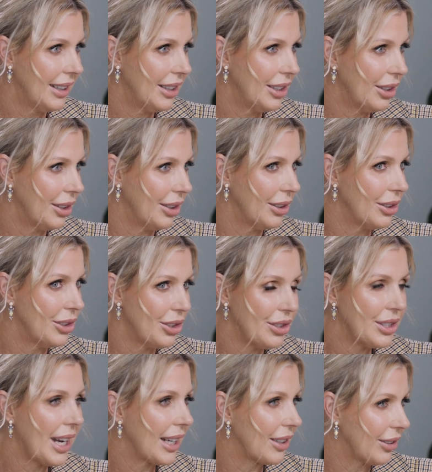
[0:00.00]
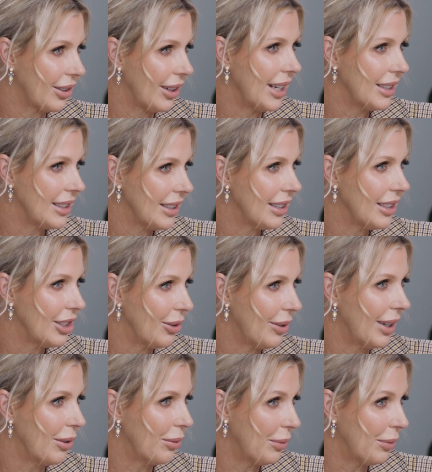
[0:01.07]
you know, you do take for granted that you are